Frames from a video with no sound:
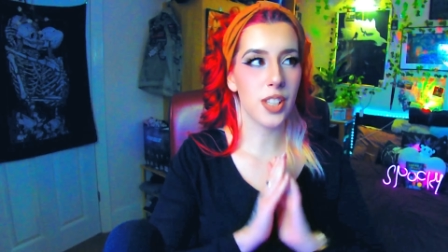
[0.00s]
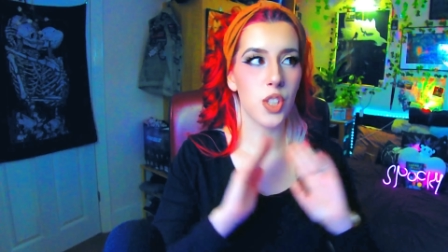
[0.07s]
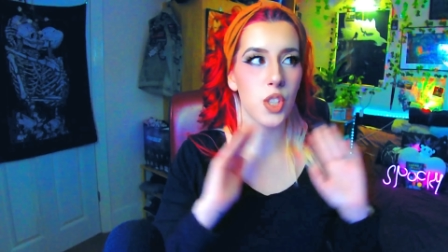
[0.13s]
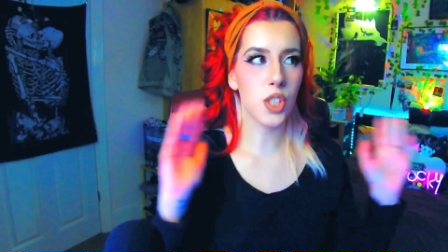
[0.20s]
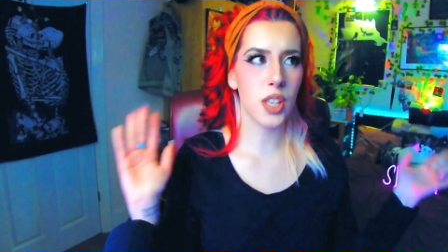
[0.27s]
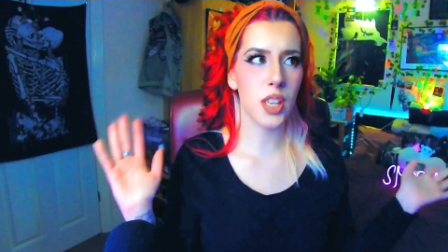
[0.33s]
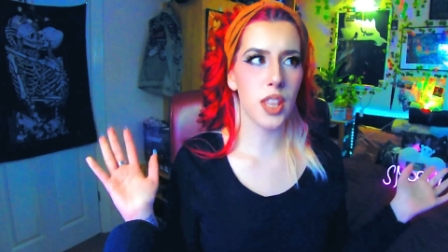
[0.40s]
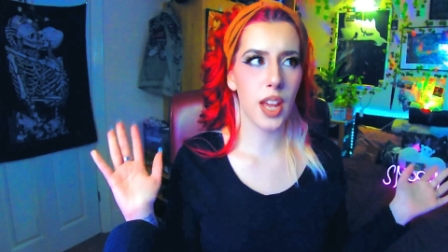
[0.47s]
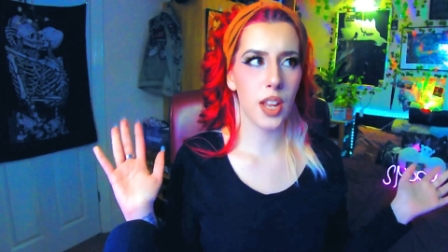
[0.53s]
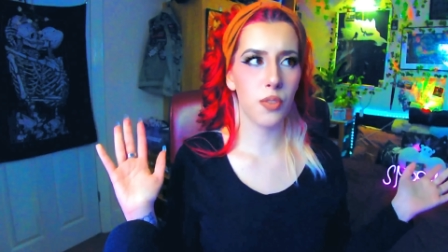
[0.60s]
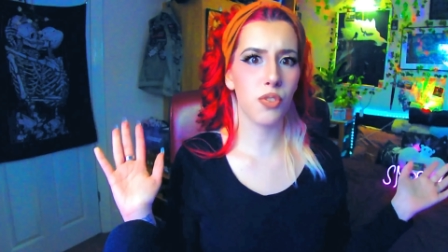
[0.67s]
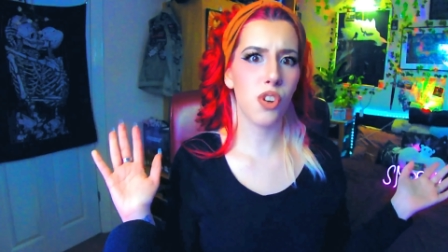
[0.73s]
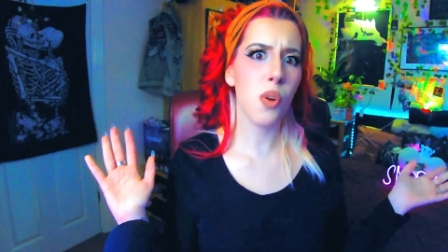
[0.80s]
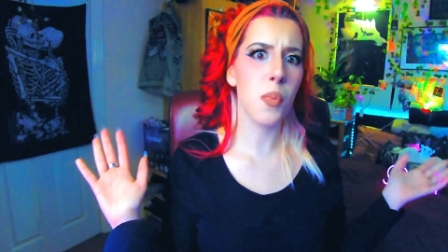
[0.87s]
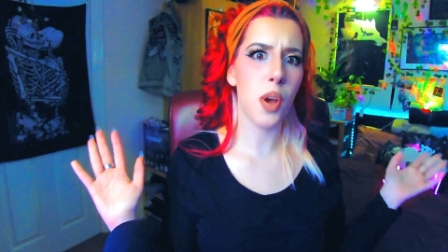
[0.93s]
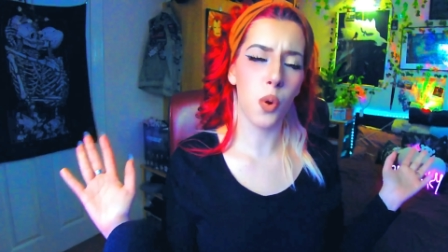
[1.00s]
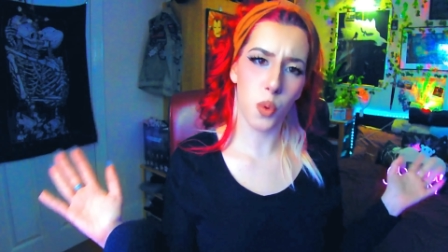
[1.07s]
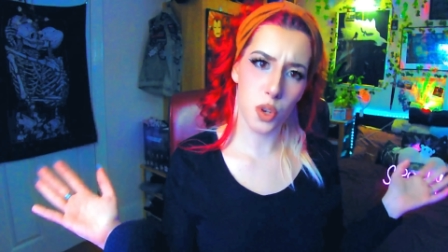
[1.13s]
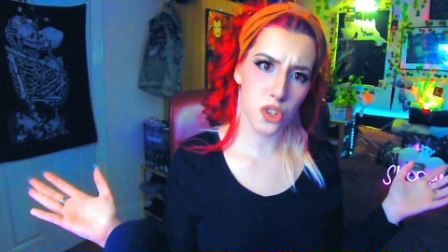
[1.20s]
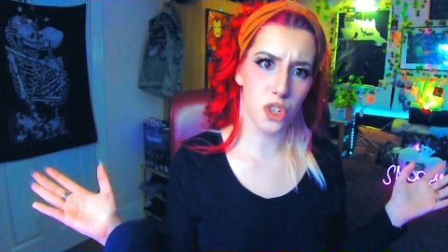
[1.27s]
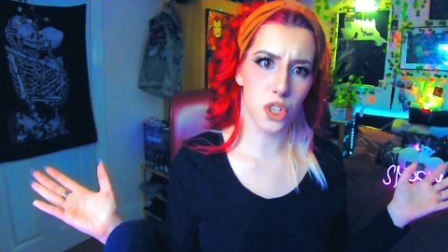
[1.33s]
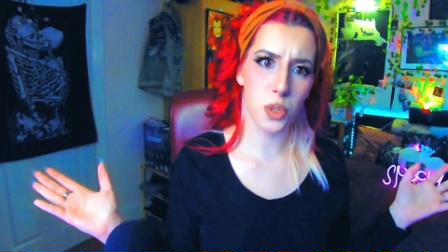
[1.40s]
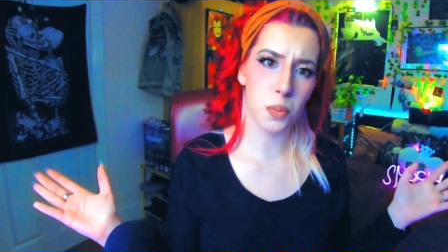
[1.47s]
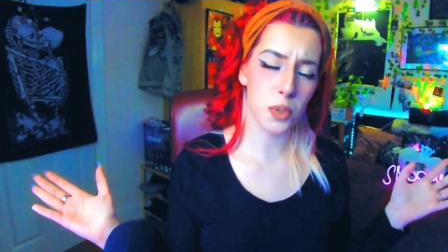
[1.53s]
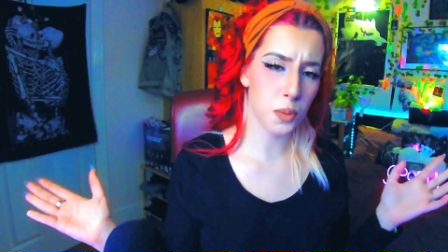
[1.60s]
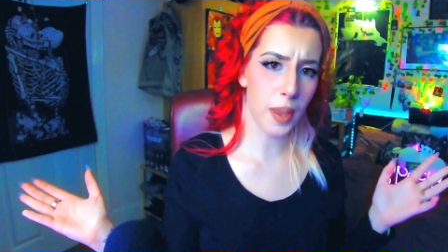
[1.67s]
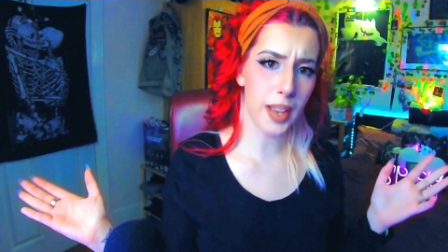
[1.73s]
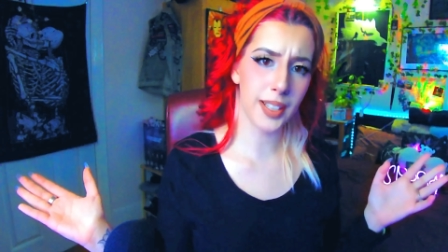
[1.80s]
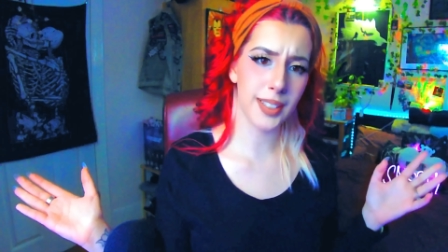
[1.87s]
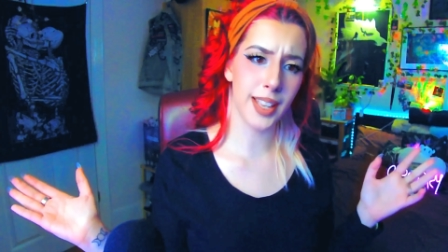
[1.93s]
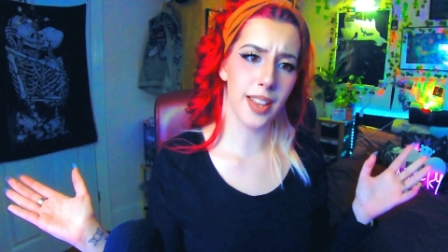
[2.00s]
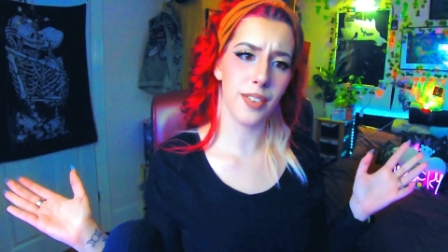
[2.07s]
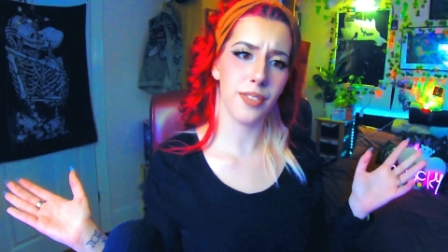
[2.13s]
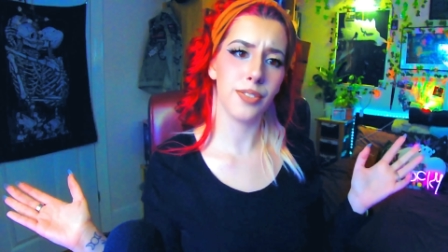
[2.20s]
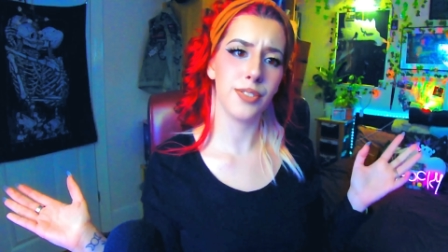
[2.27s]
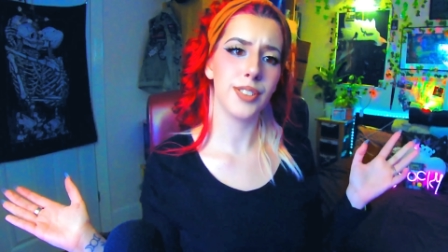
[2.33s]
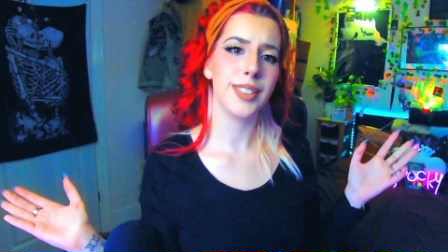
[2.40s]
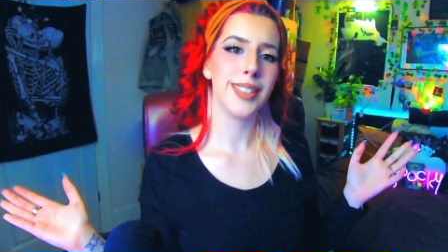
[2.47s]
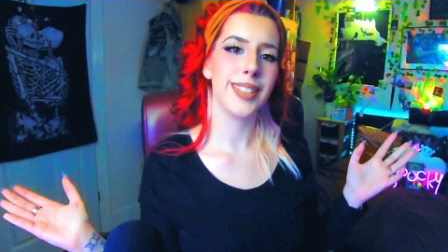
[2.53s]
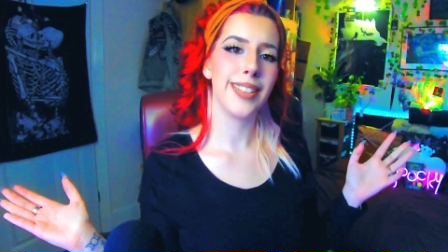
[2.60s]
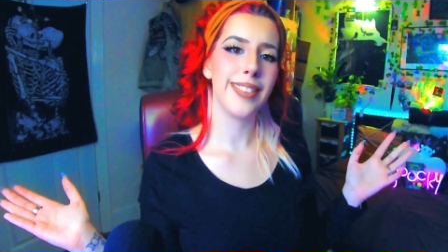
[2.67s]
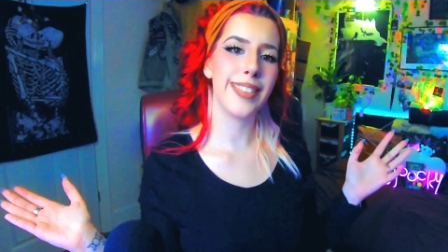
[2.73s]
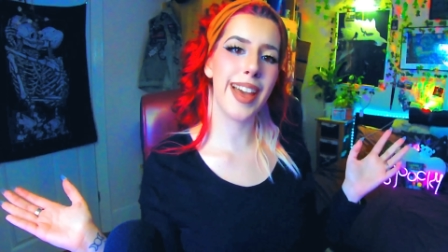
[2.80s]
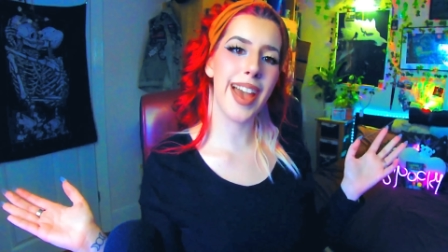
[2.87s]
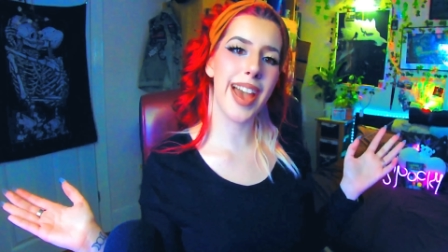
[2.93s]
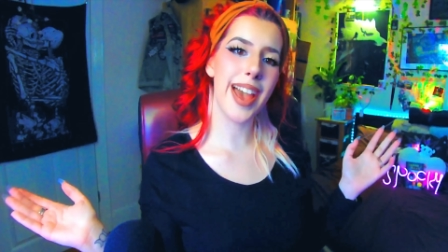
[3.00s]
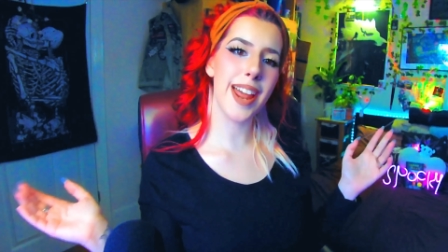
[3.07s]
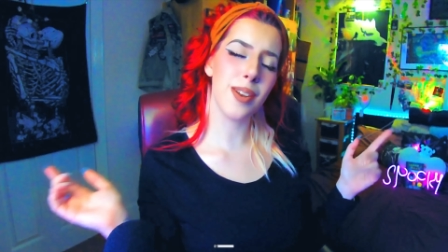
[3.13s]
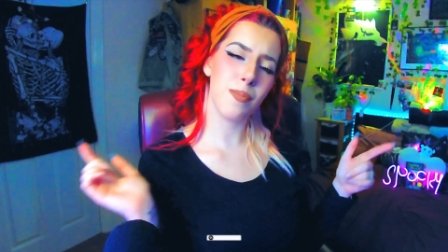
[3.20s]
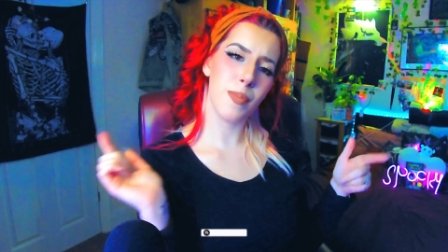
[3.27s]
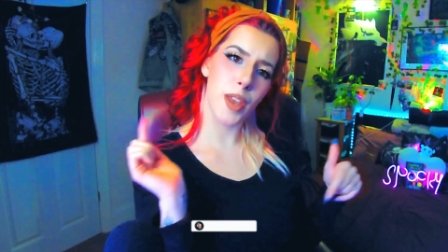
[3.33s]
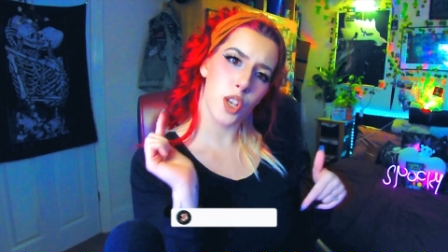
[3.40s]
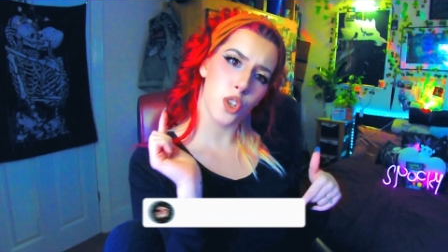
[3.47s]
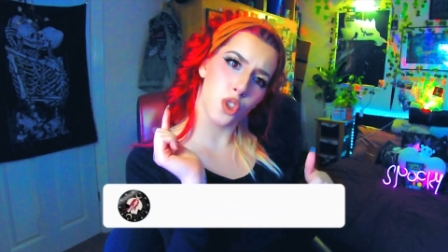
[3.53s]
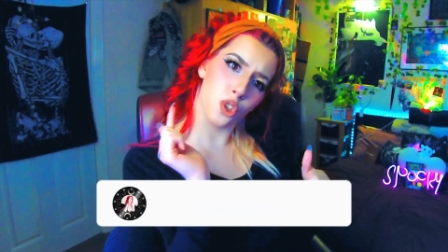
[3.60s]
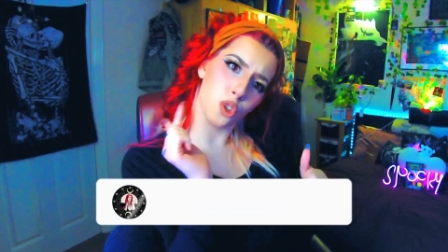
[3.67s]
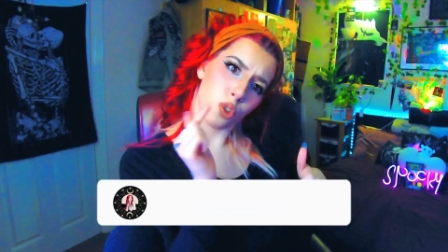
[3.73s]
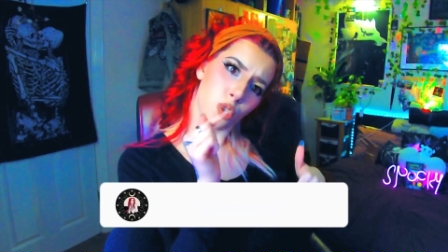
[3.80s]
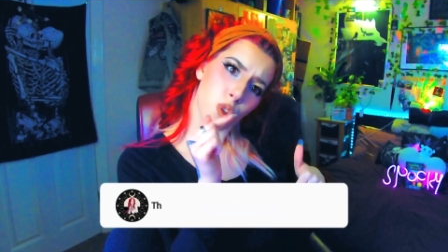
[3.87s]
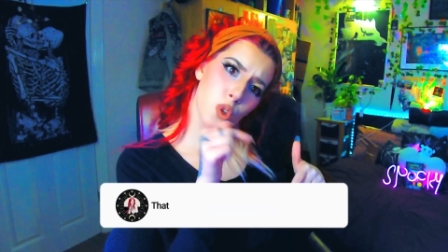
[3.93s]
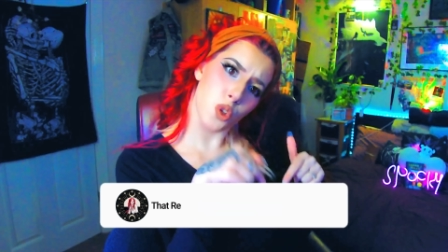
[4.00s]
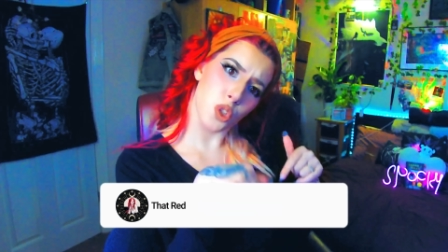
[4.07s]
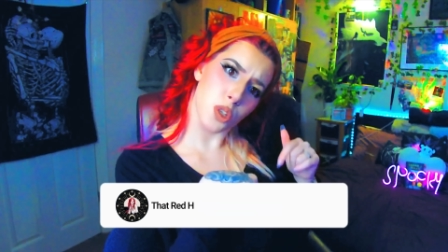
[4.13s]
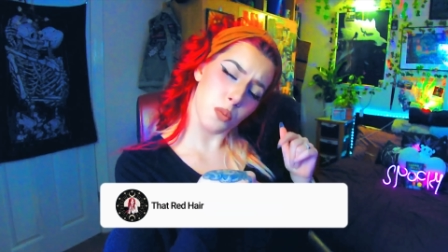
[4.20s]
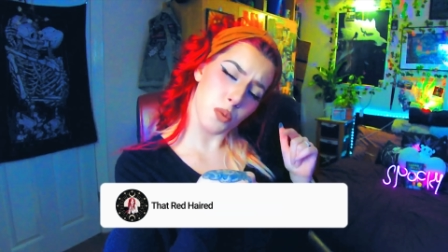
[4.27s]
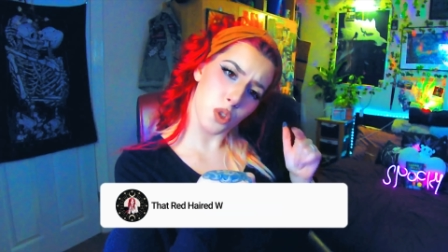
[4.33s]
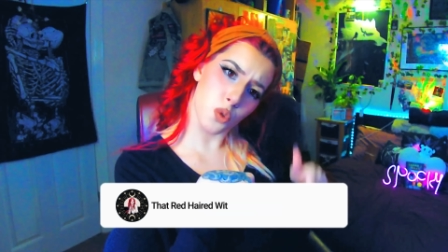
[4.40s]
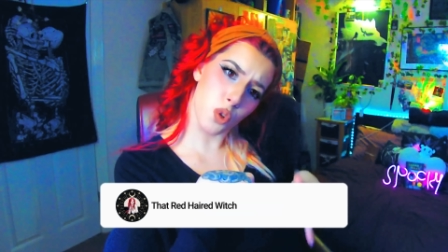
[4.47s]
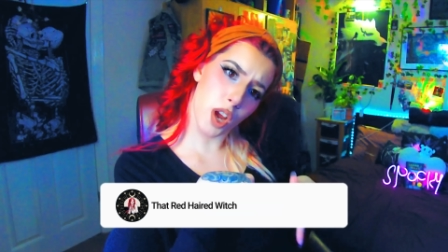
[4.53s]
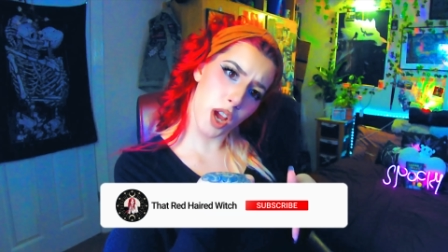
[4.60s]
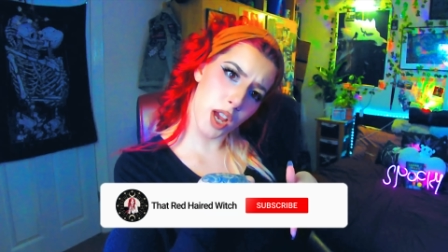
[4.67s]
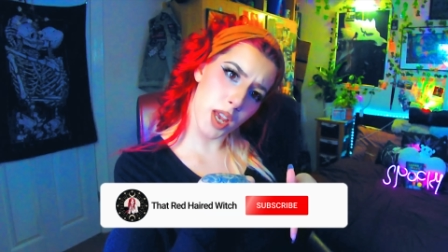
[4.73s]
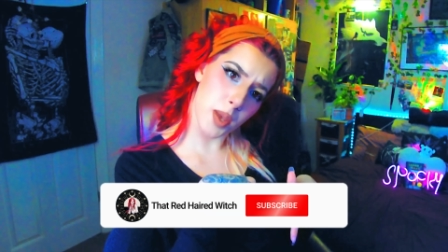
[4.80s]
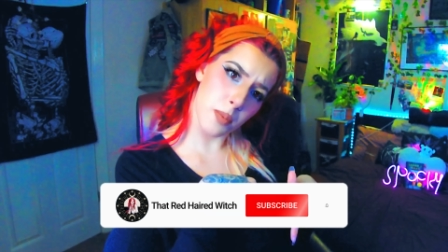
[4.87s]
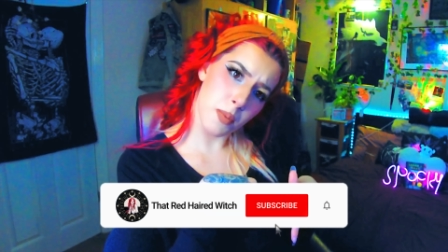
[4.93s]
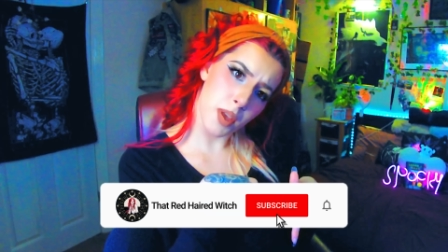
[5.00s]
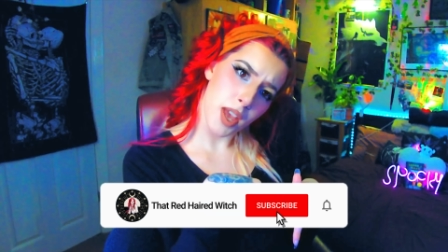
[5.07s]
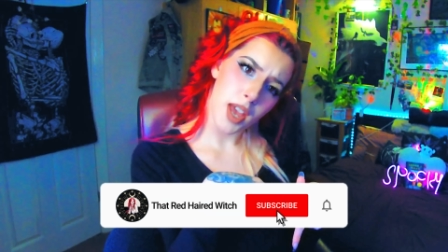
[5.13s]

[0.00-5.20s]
to see that from a witch's perspective, then make sure to subscribe